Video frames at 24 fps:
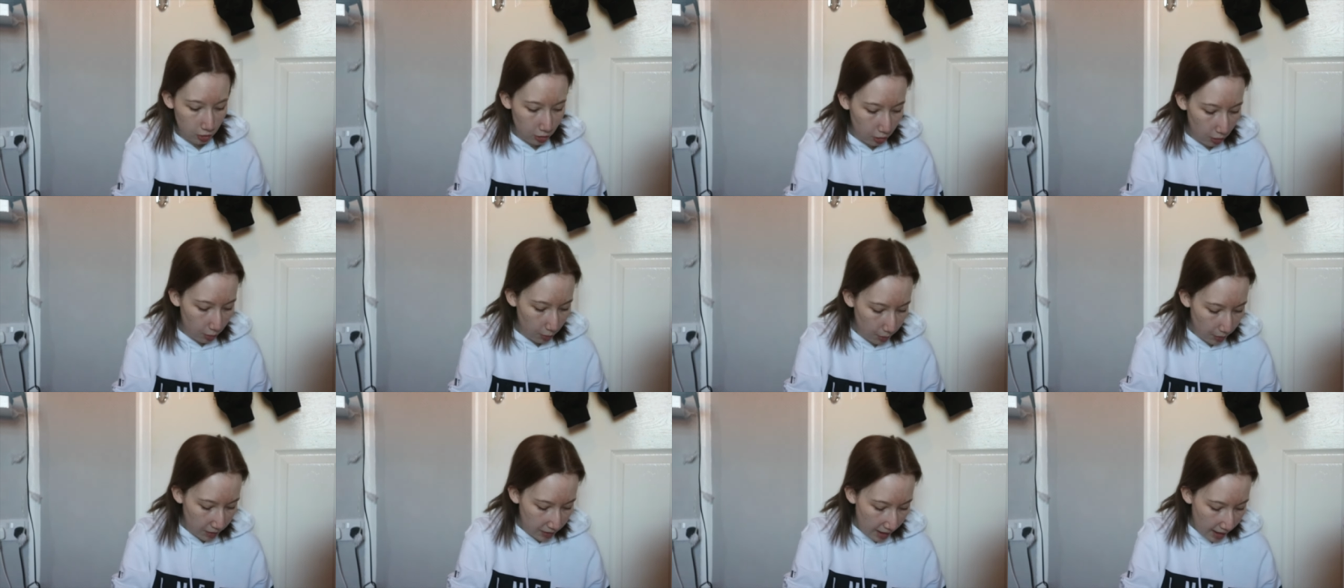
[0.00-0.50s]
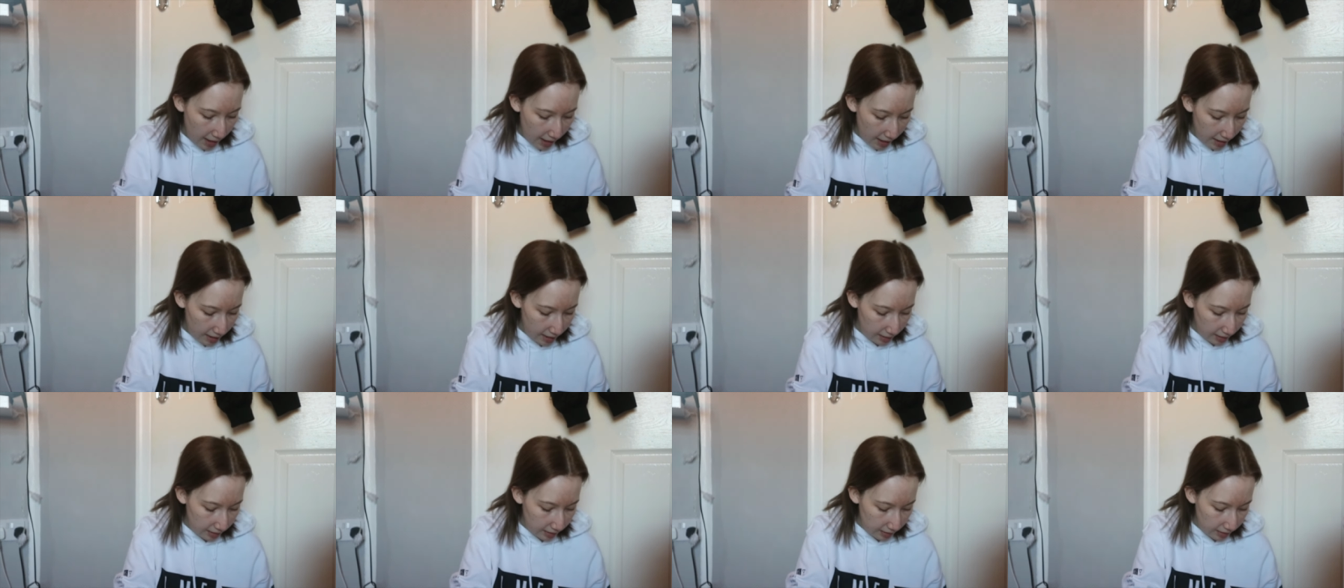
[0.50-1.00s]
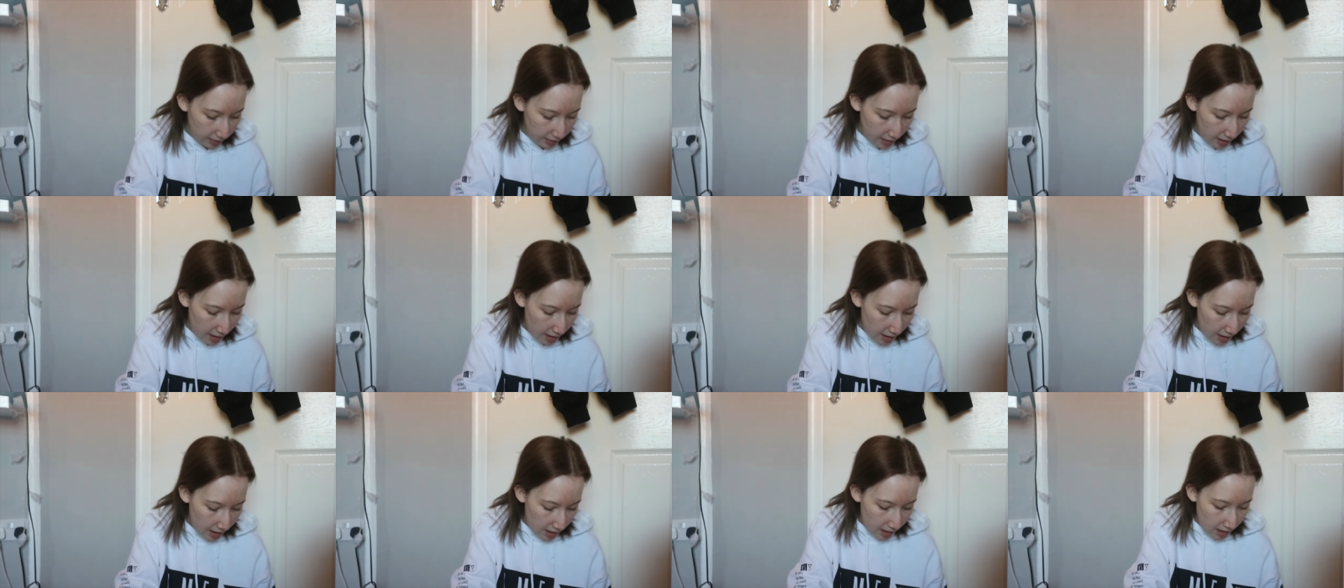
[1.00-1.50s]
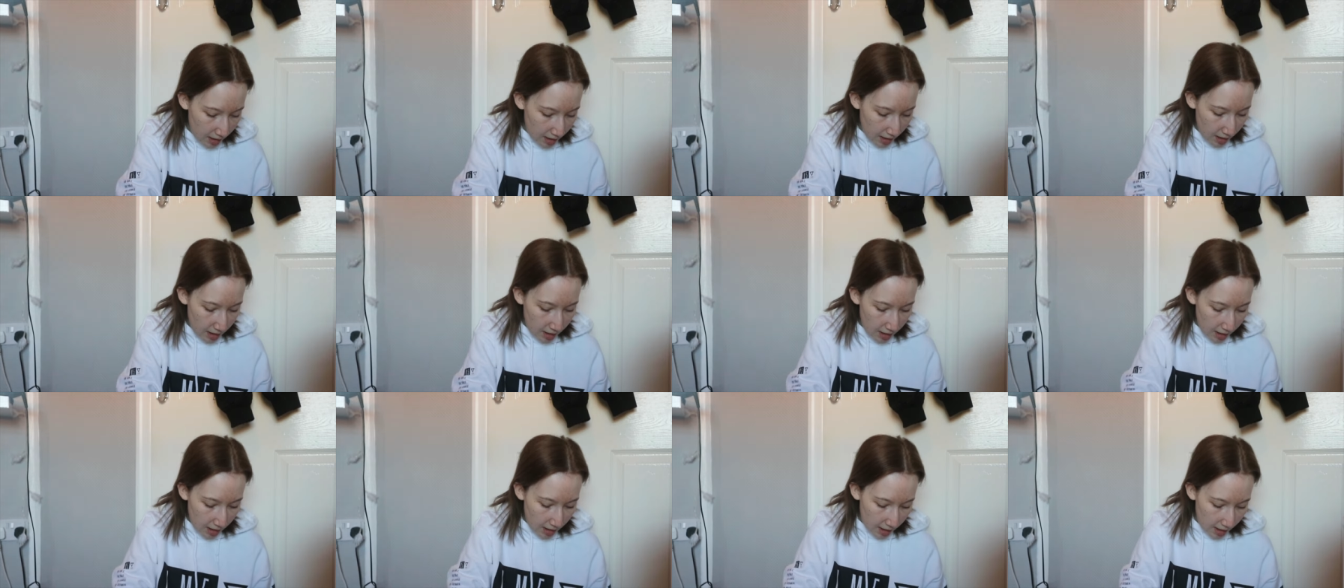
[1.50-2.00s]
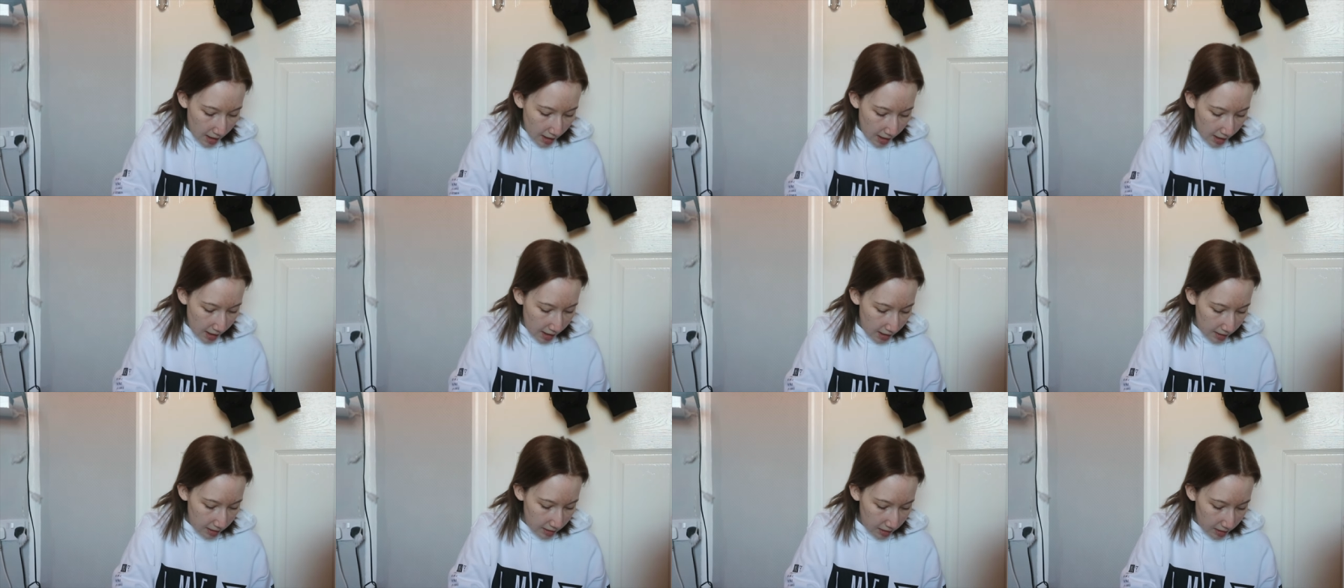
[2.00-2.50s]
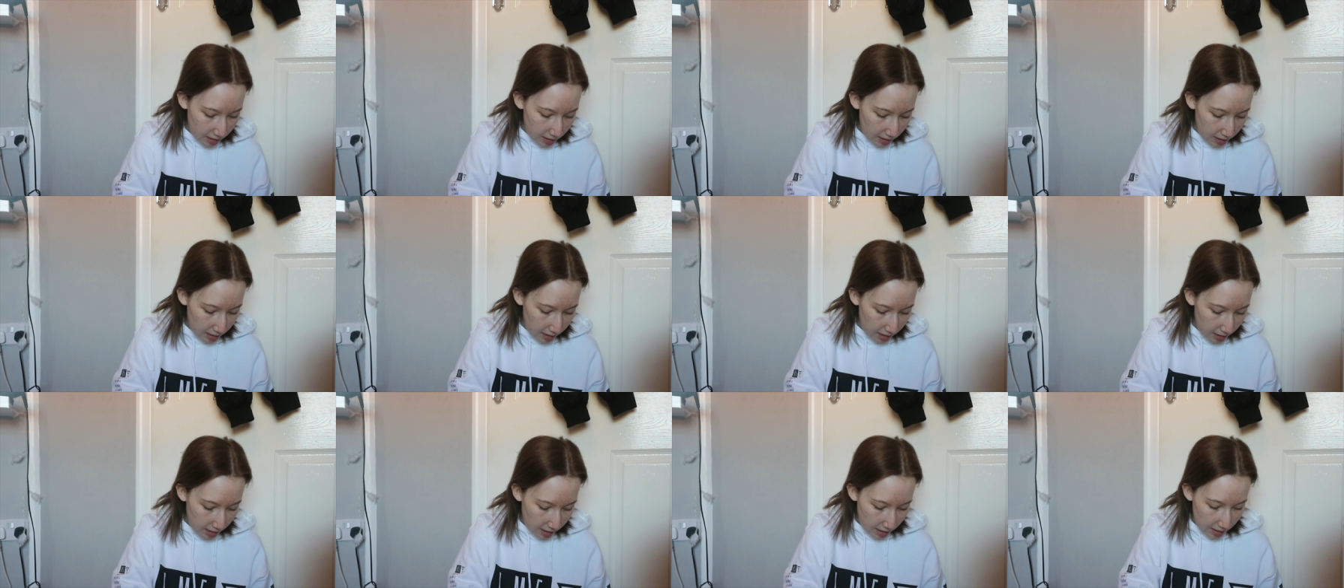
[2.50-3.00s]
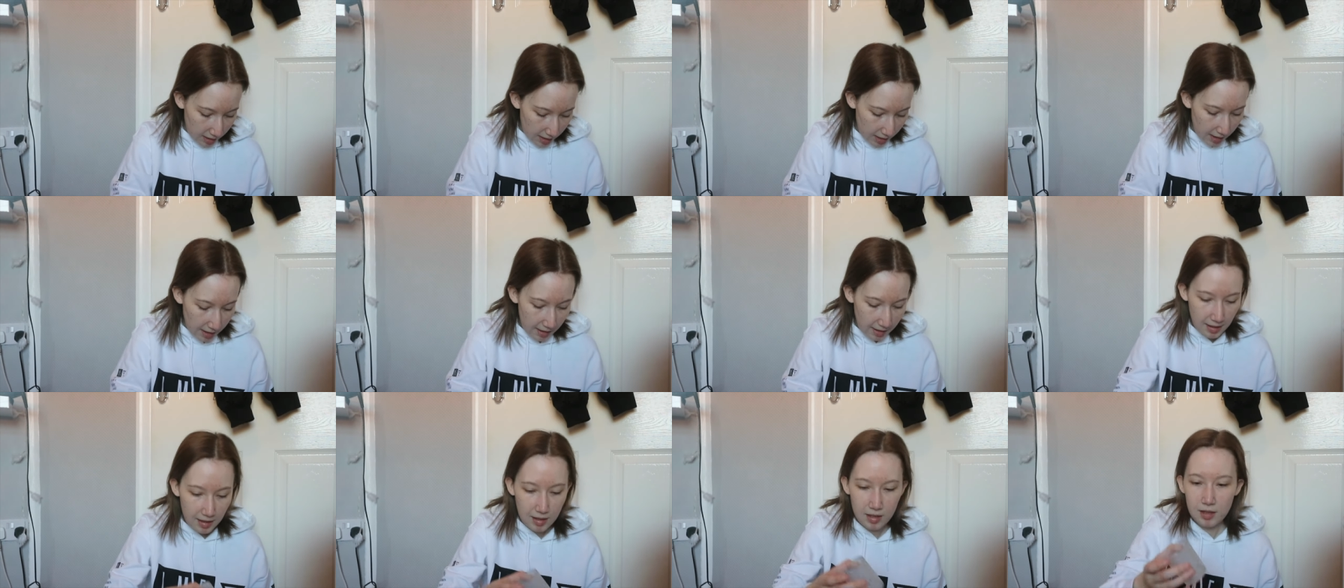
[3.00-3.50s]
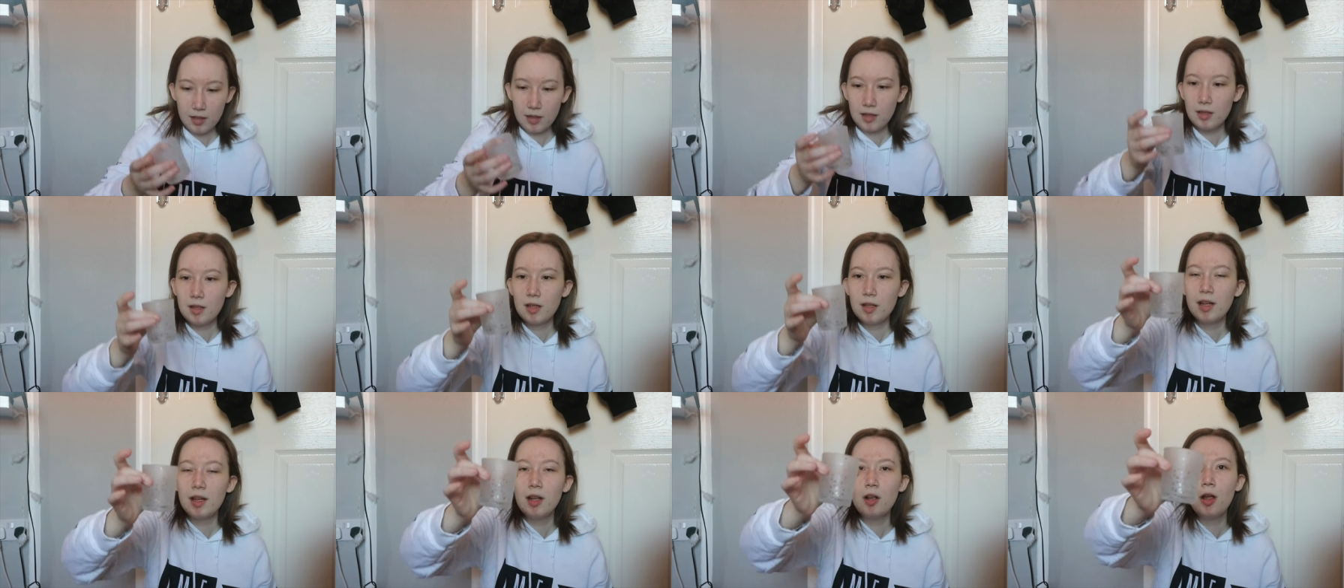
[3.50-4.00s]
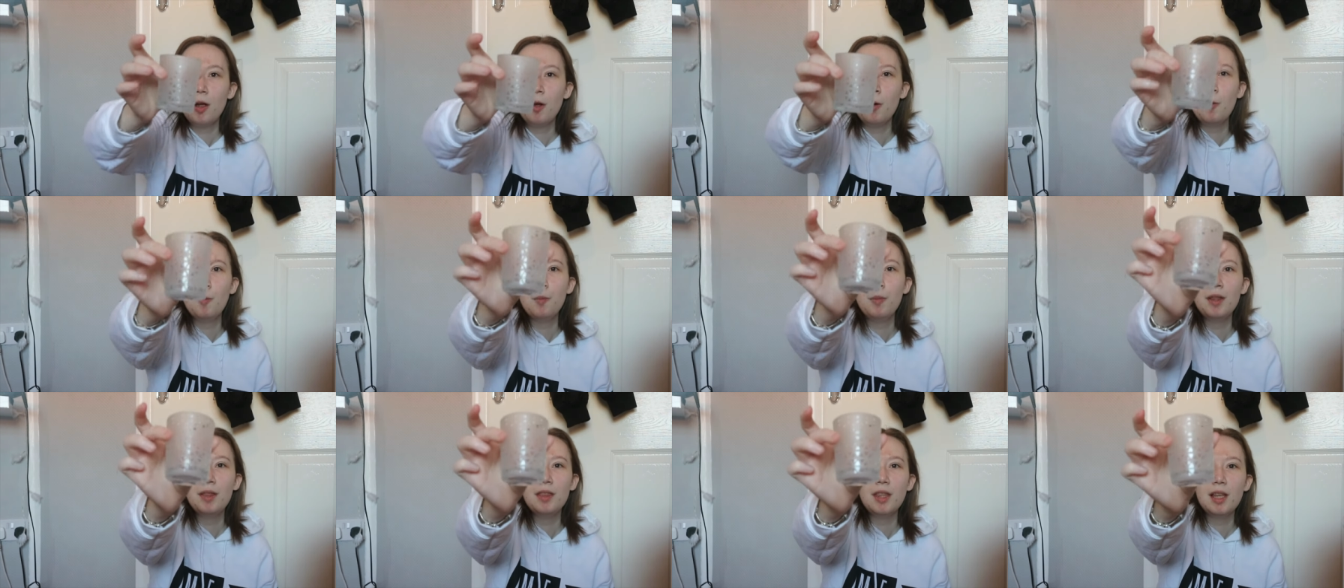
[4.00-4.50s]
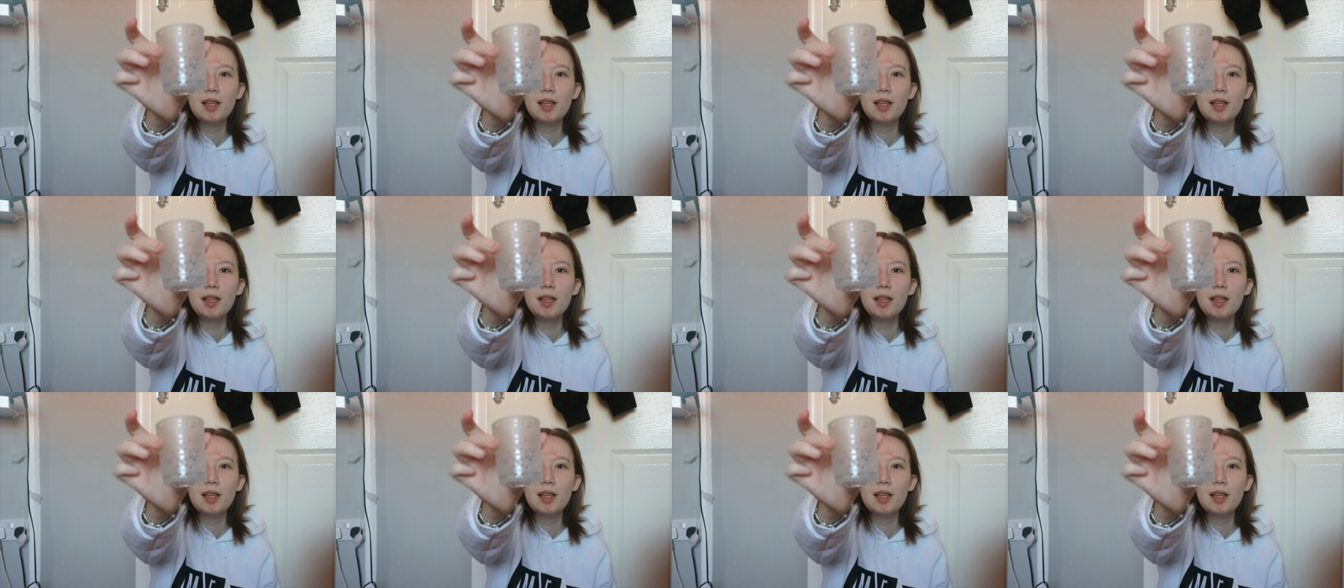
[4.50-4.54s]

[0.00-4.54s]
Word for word: super nice. And it come with